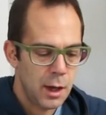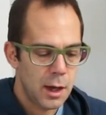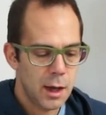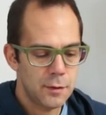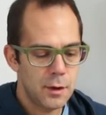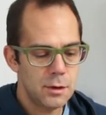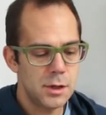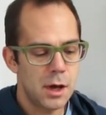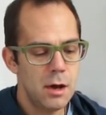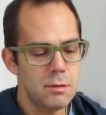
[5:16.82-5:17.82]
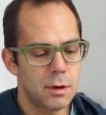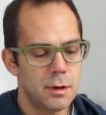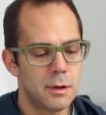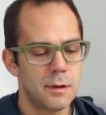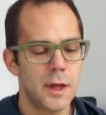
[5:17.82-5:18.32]
And there you go.
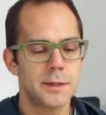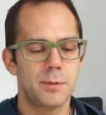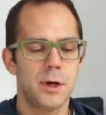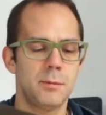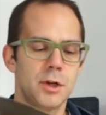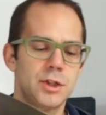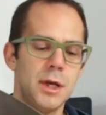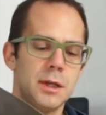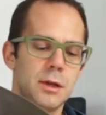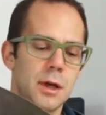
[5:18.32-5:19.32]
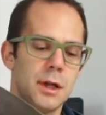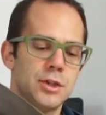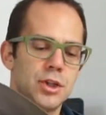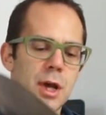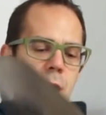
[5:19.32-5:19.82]
That's pretty much it. You're gonna
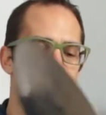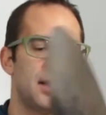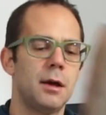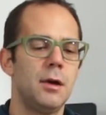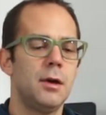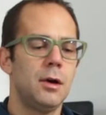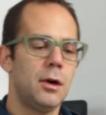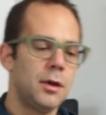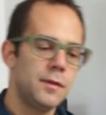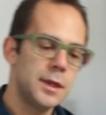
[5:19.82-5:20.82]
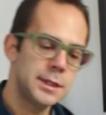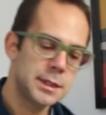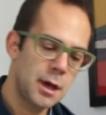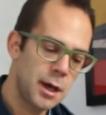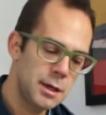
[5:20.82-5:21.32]
check on this
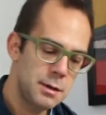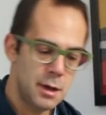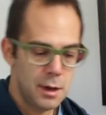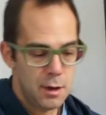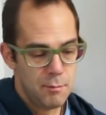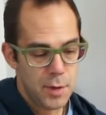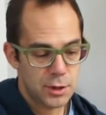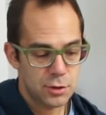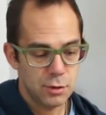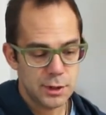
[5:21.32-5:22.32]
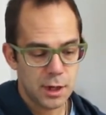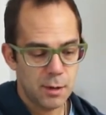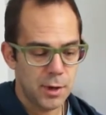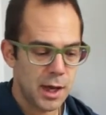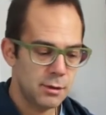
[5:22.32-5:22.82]
side, make sure it's
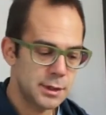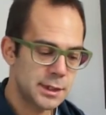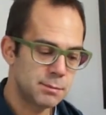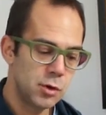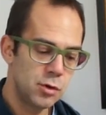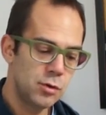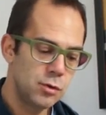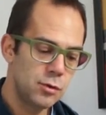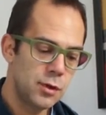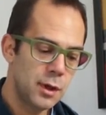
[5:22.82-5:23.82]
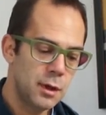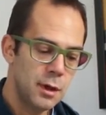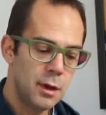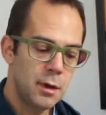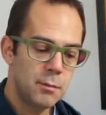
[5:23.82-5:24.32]
coming out smooth,
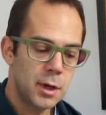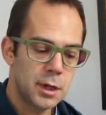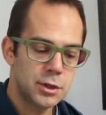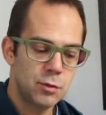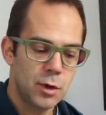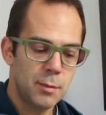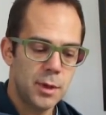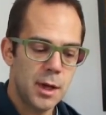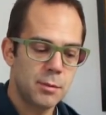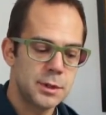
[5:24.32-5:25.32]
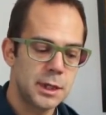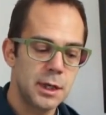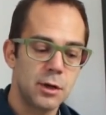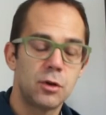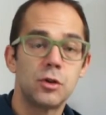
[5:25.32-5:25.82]
because you want to be able to
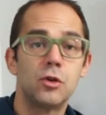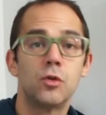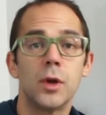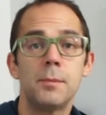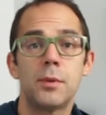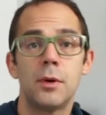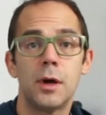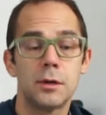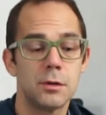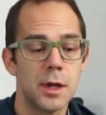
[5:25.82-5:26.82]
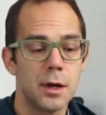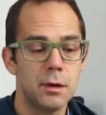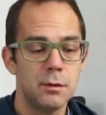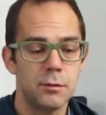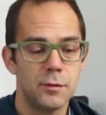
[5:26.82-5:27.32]
get a good grip under
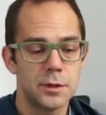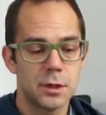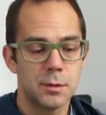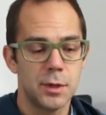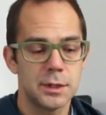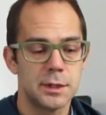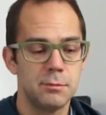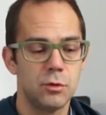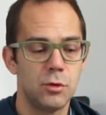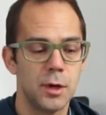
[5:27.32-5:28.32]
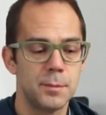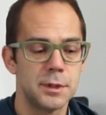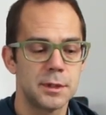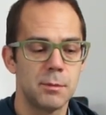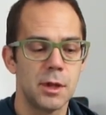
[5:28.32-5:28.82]
there. We've talked about cymbal grip in
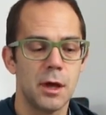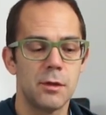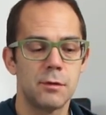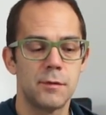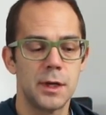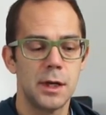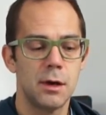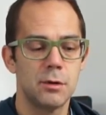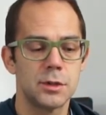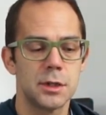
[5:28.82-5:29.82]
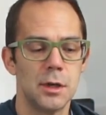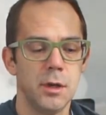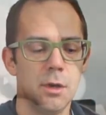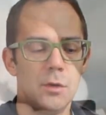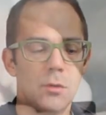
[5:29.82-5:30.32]
some of the other videos.
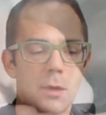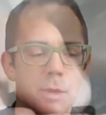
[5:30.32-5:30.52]
Want to